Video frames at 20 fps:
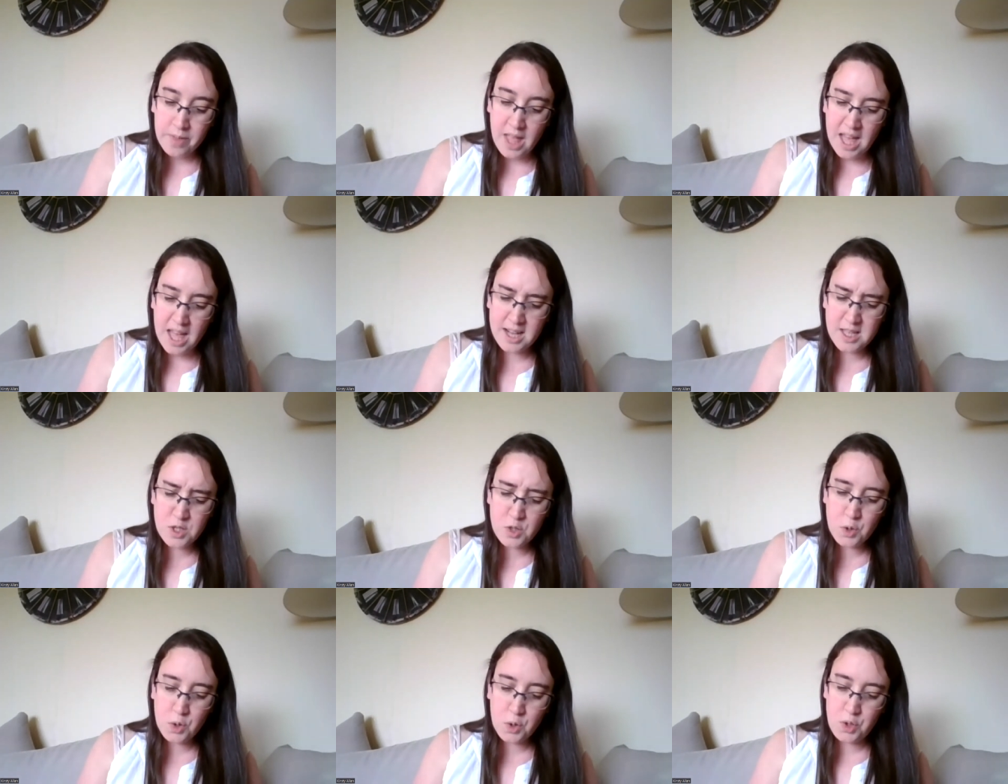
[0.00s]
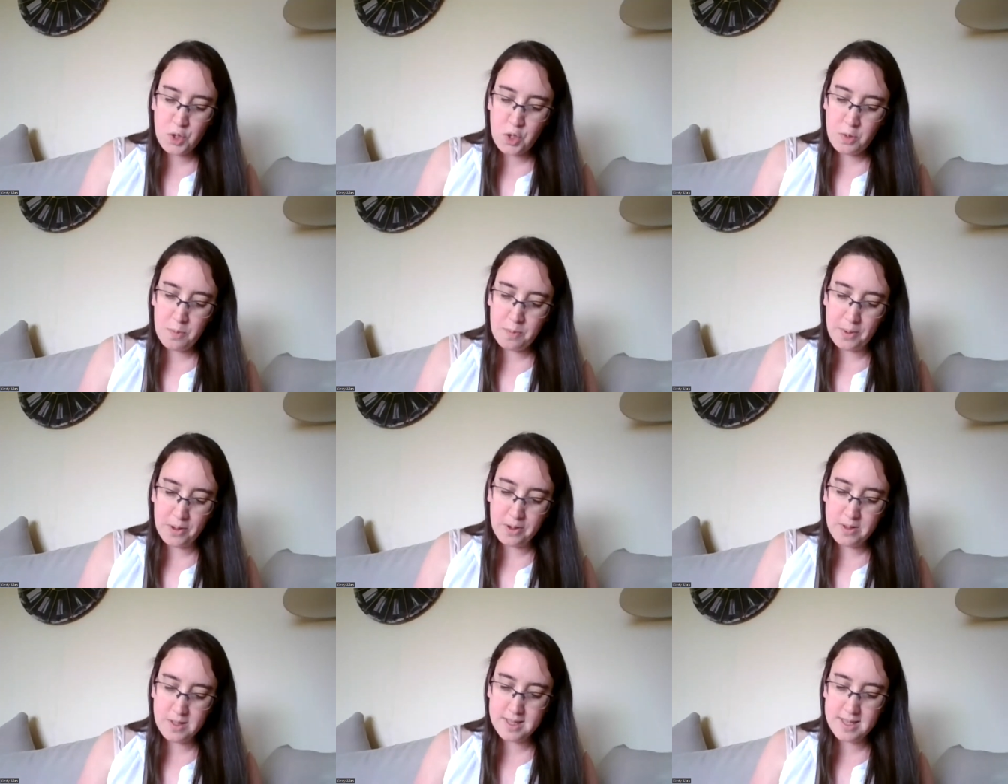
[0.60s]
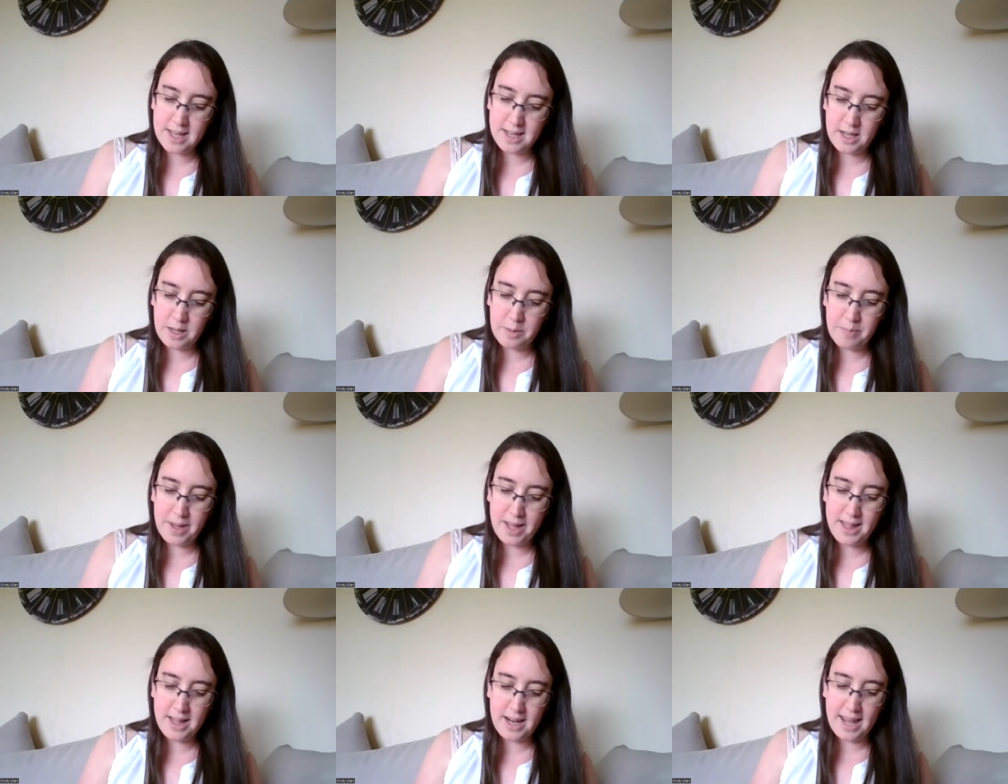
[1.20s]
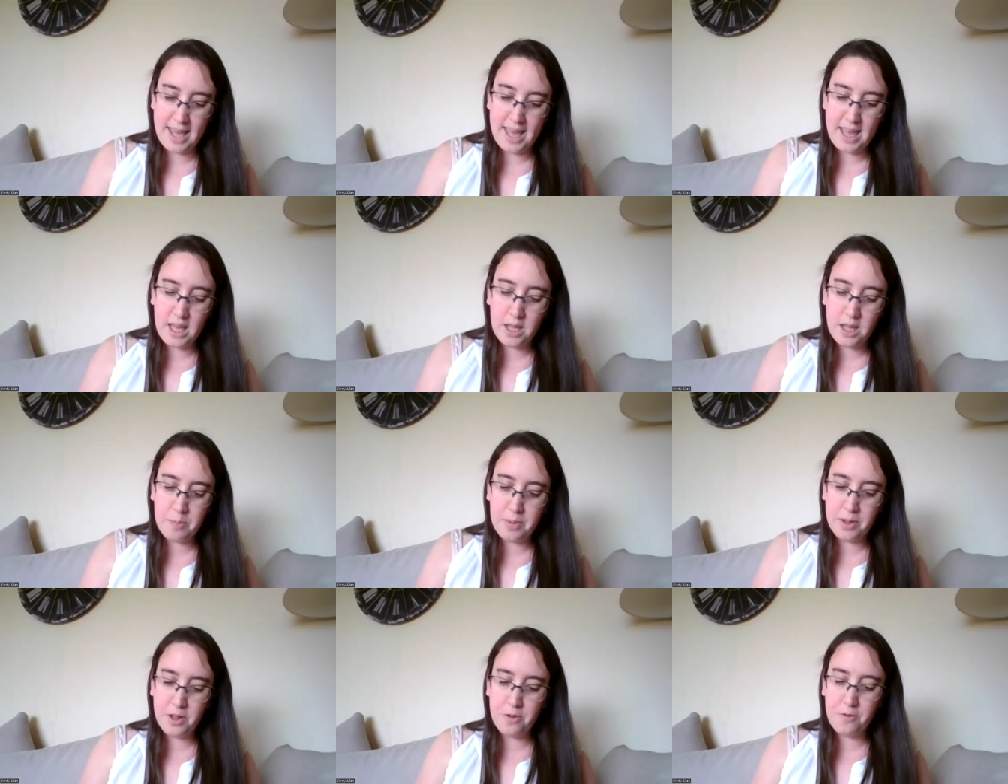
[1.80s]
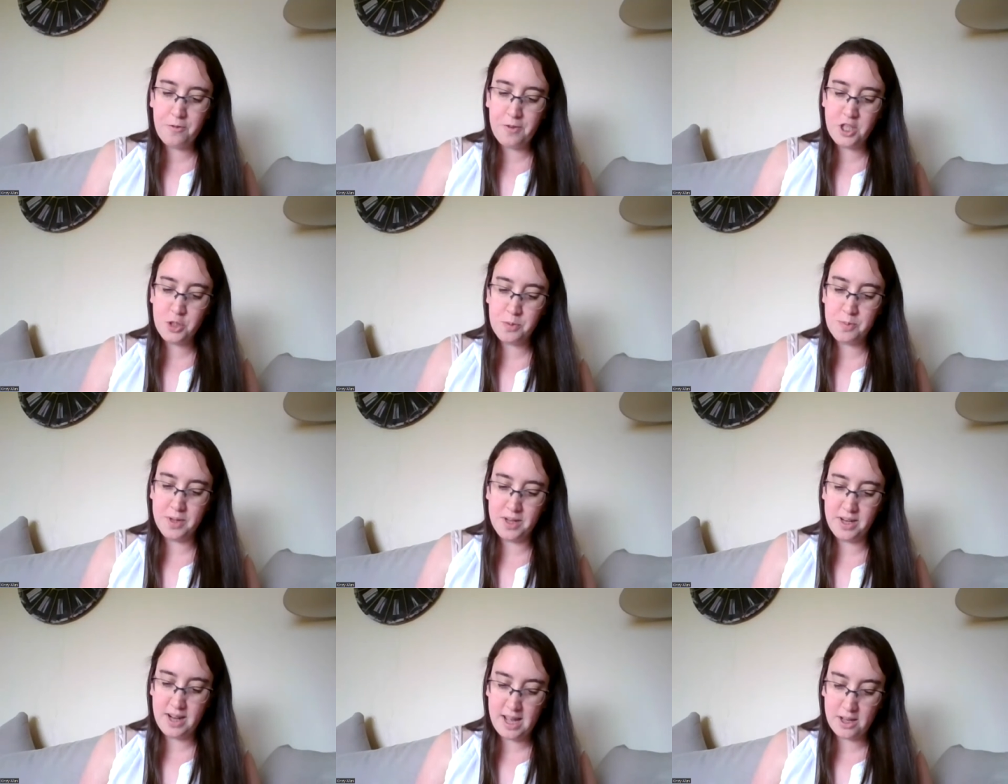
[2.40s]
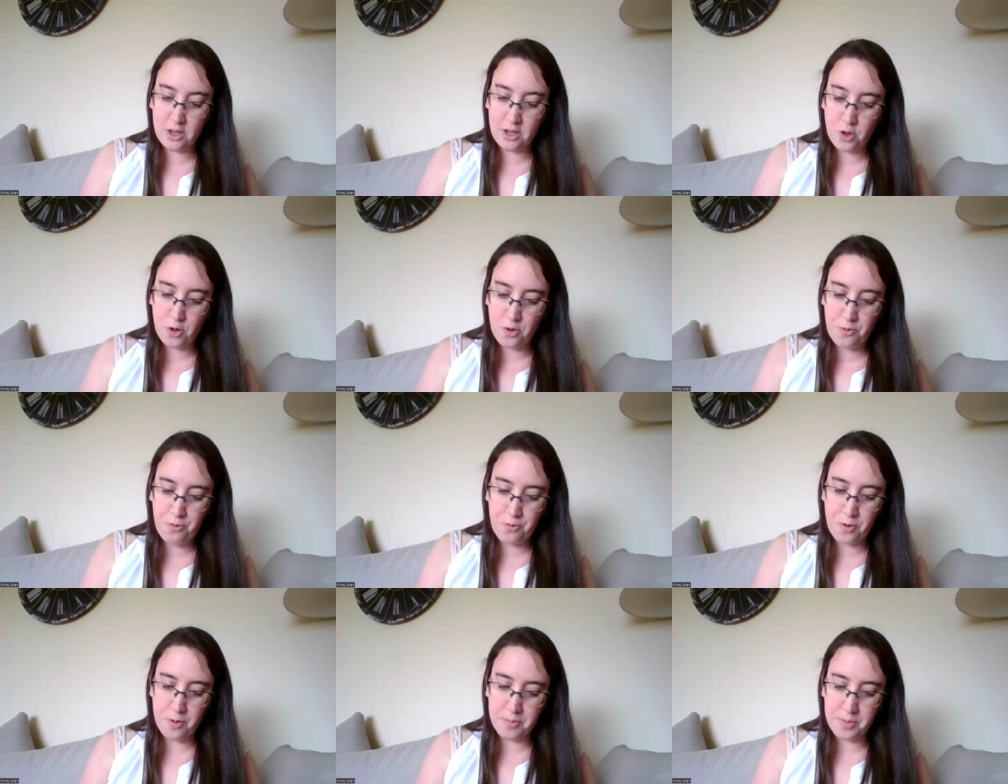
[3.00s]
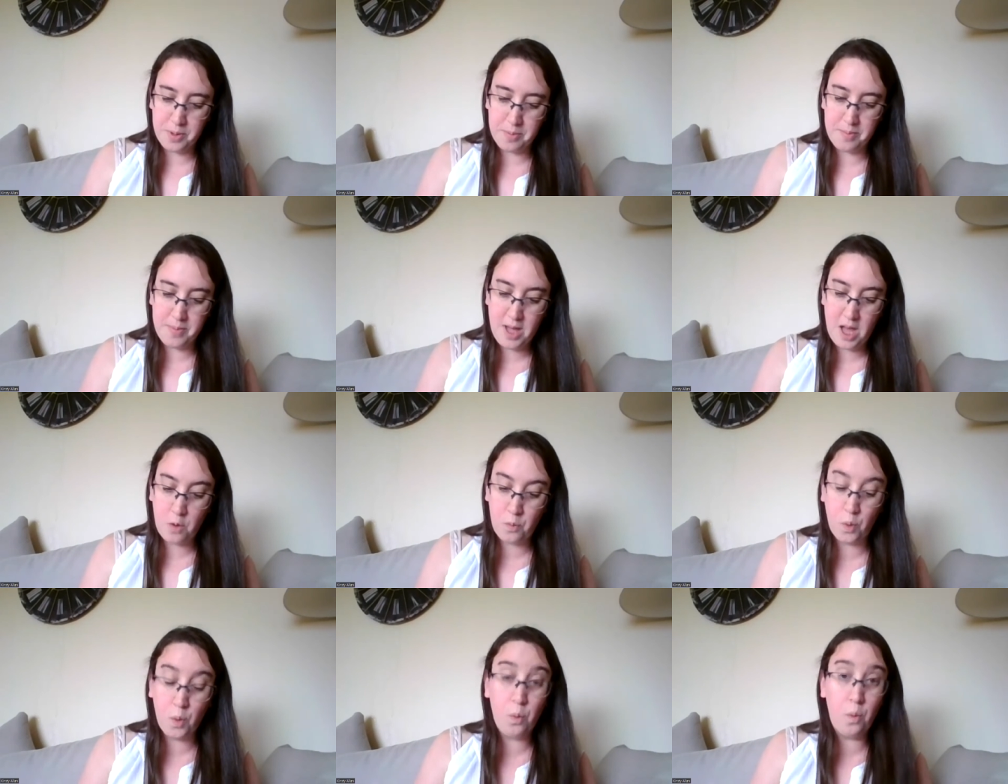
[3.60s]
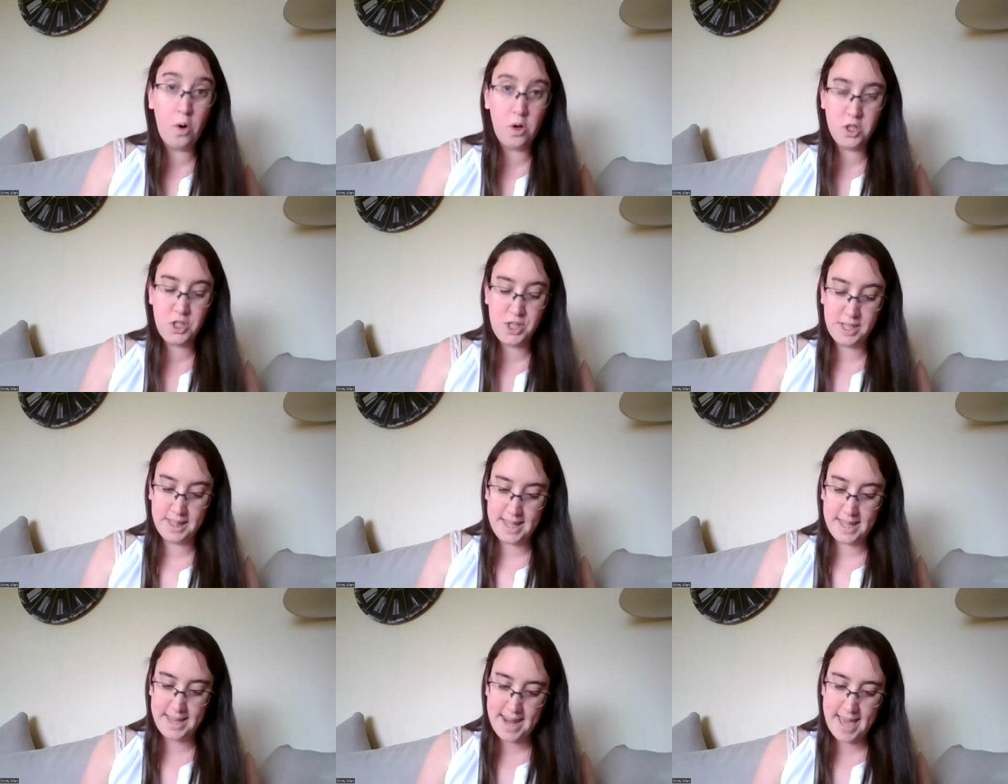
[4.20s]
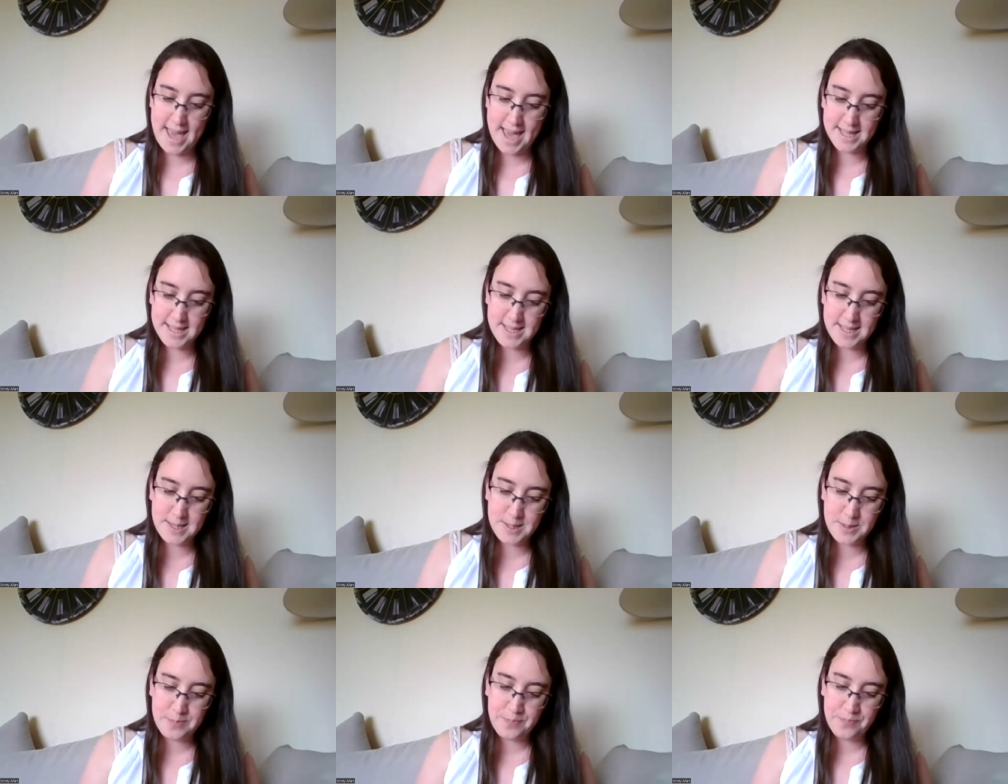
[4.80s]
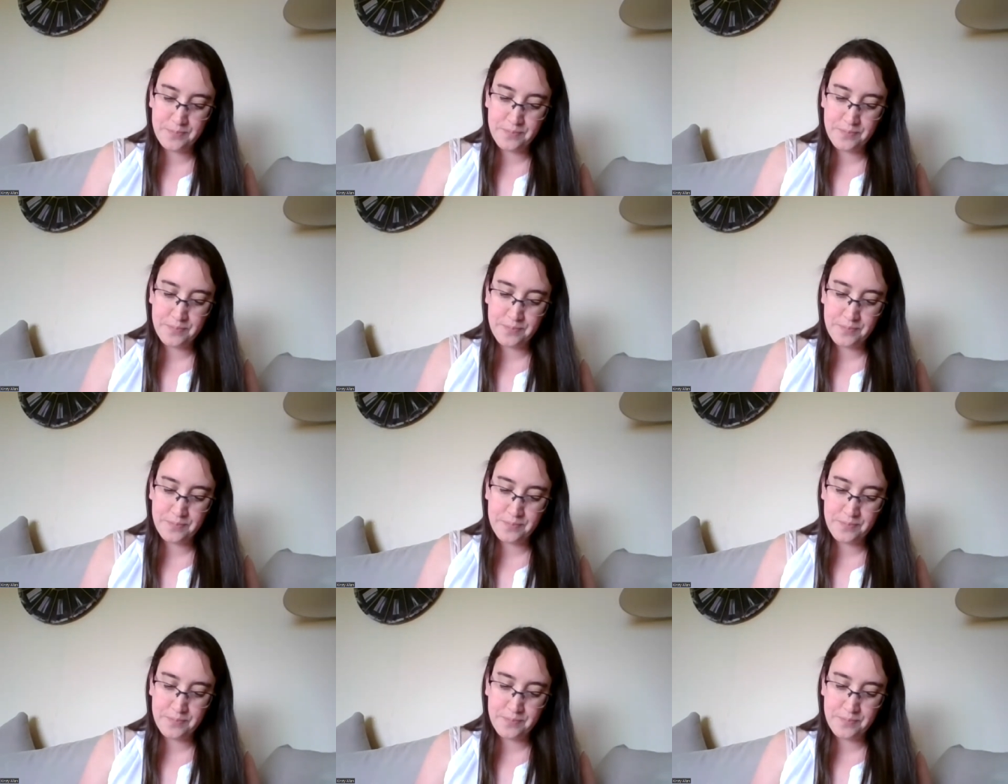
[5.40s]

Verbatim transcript: And he saw two boats standing by the lake, but the fishermen had gone from them and were washing their nets.